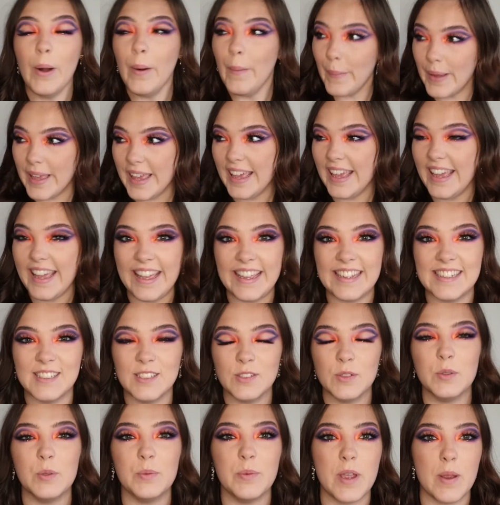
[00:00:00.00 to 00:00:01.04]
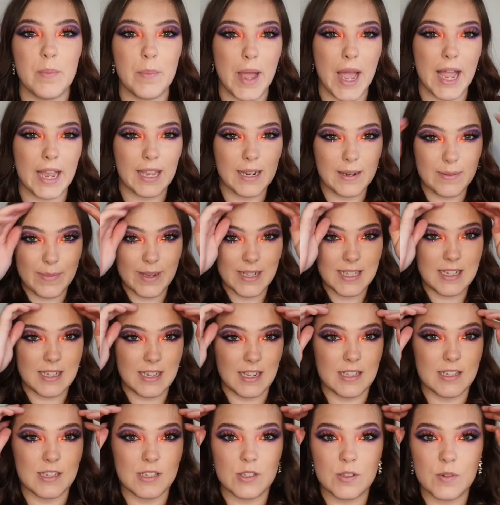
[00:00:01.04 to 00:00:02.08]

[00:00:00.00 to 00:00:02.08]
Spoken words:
Okay, so we are back in business.